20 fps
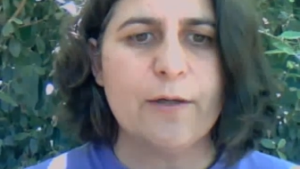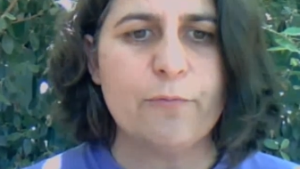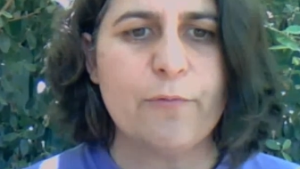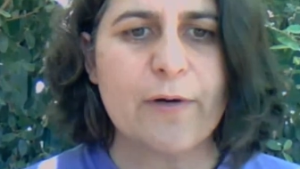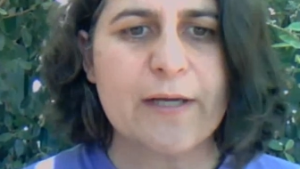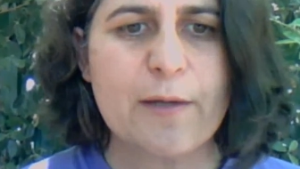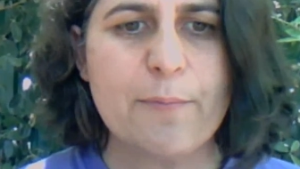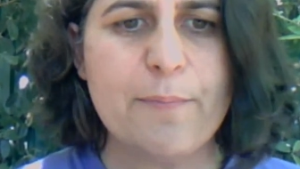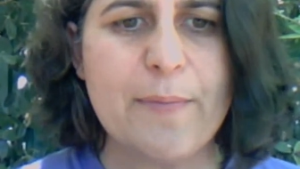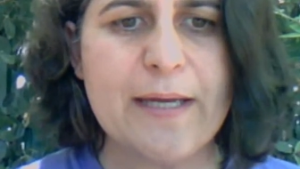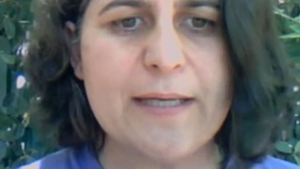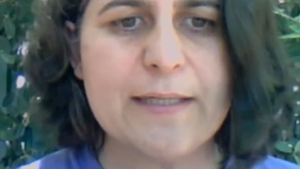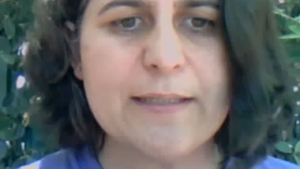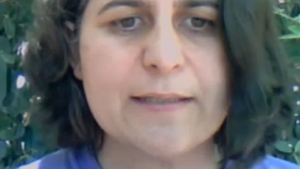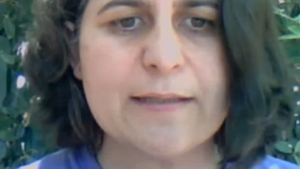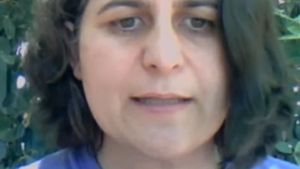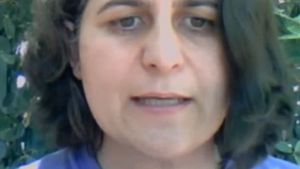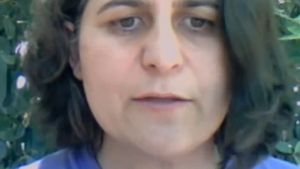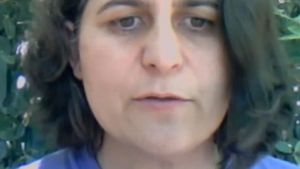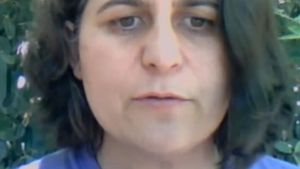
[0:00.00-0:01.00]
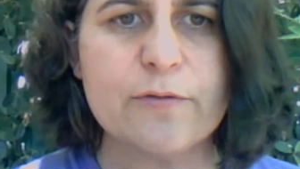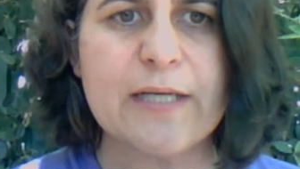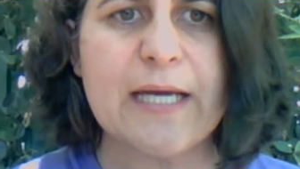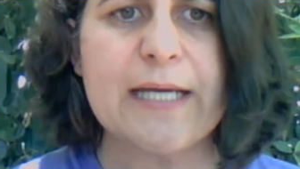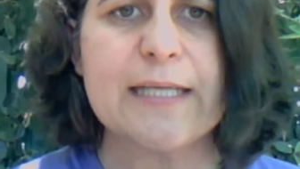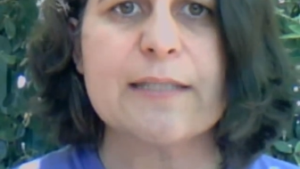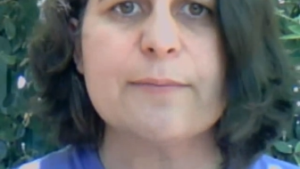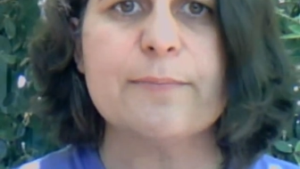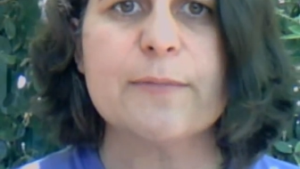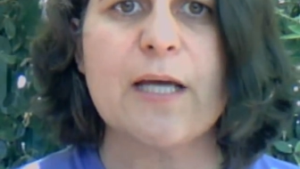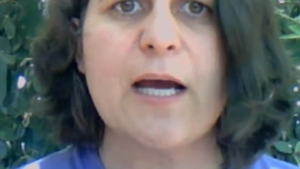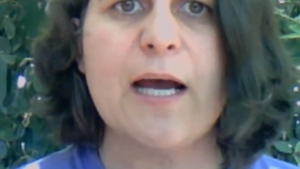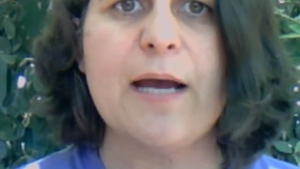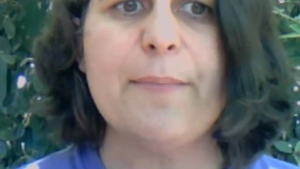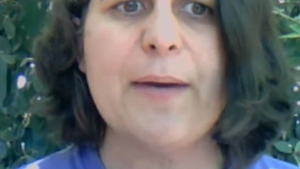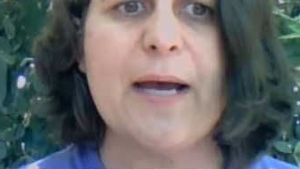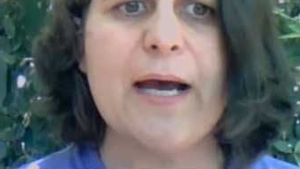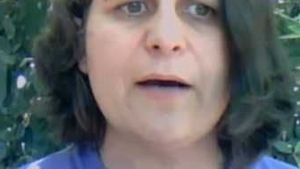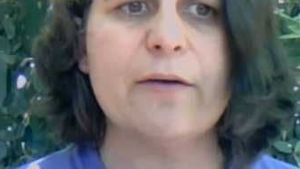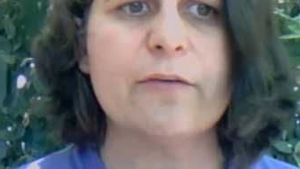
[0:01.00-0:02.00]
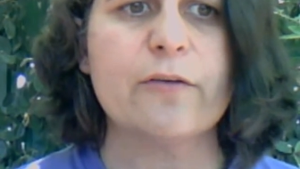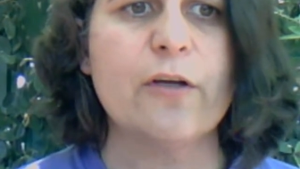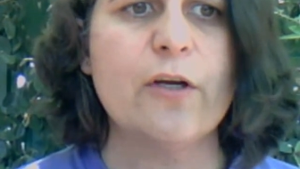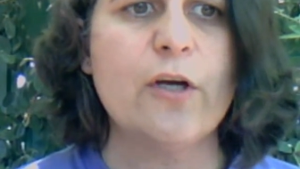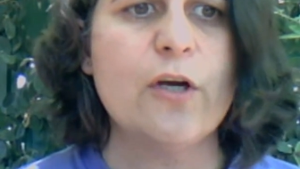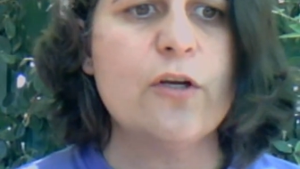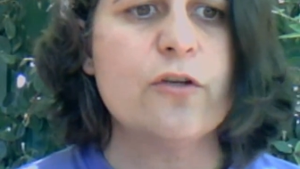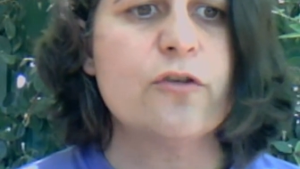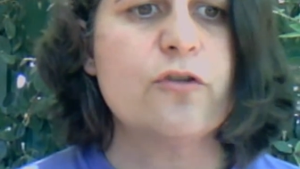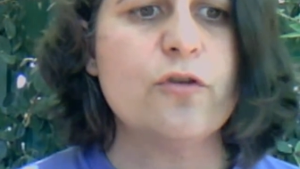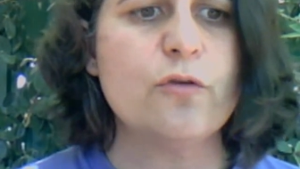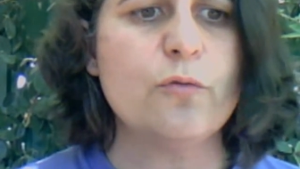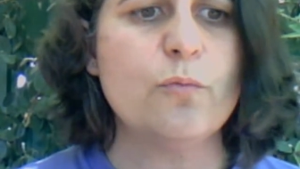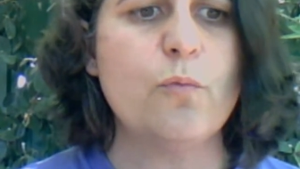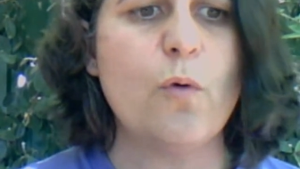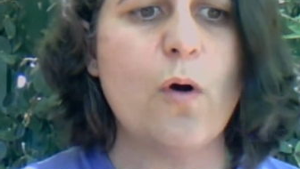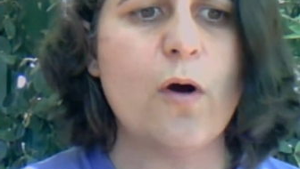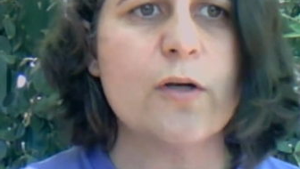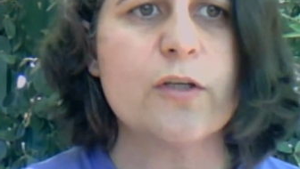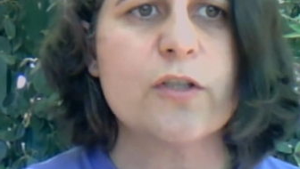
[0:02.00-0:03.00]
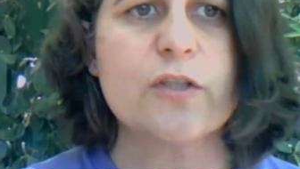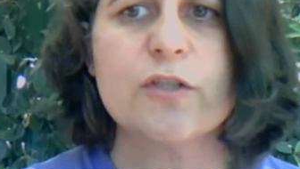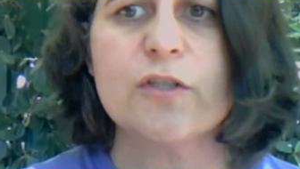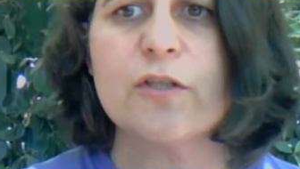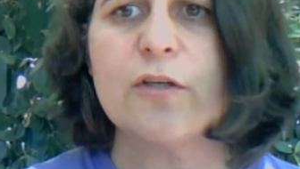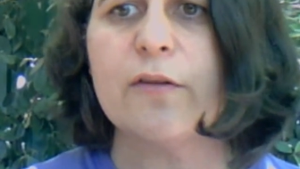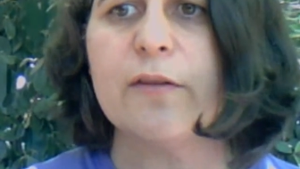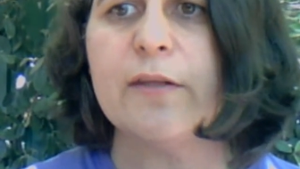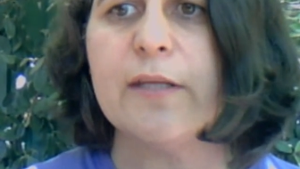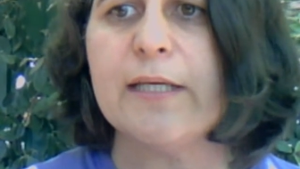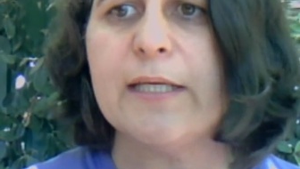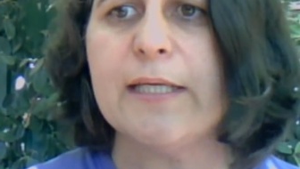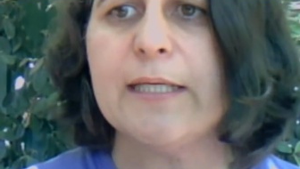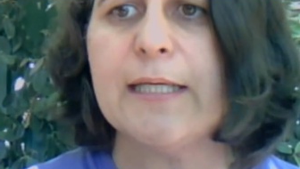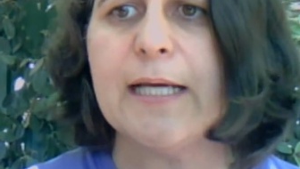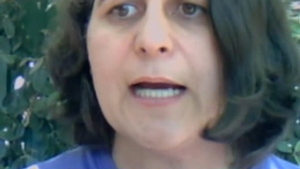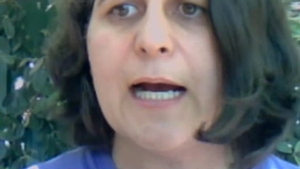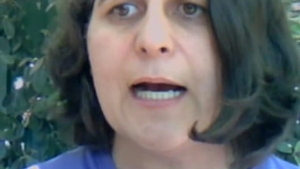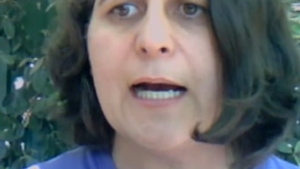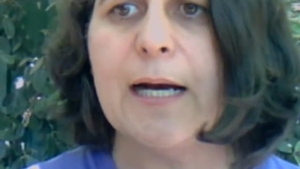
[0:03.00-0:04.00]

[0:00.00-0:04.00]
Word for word: recommend that you take some time out to watch the